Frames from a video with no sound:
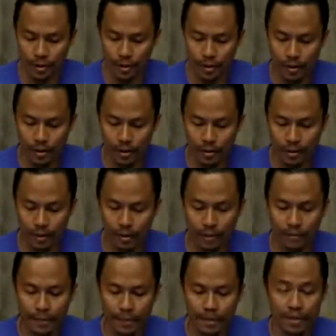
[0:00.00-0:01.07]
uh, the,
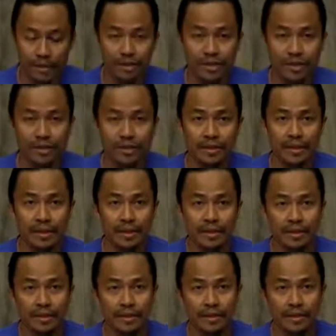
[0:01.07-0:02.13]
the research and
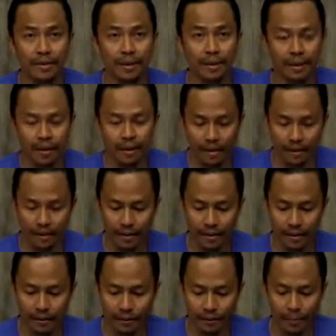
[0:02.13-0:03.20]
engineer
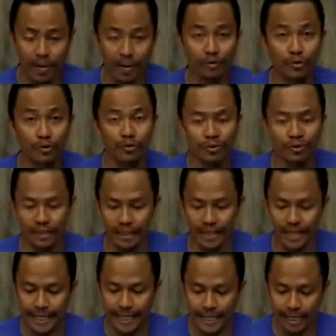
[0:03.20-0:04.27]
and from Brown
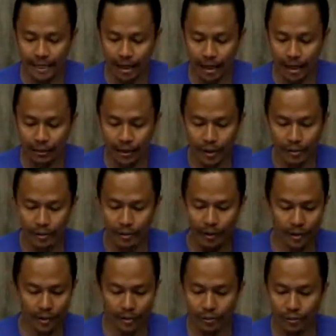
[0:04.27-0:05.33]
University, and
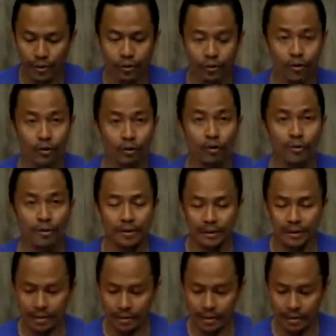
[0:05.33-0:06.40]
Wikipedia is one of the
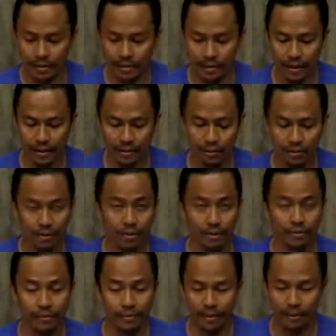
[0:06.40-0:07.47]
common uh, data source
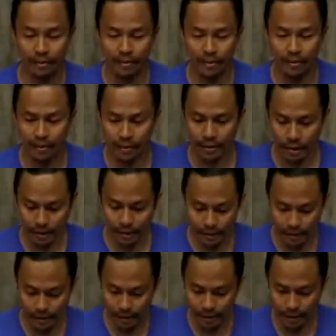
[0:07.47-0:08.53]
that you can have
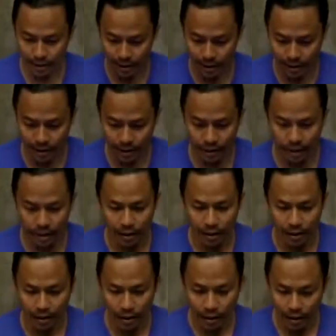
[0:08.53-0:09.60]
there.
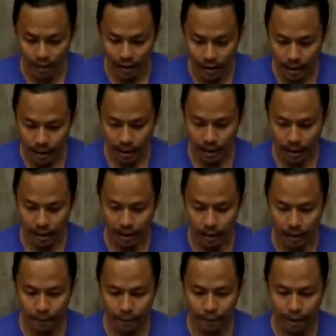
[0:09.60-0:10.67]
Right, uh,
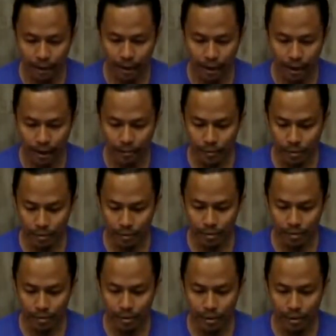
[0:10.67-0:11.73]
I'm not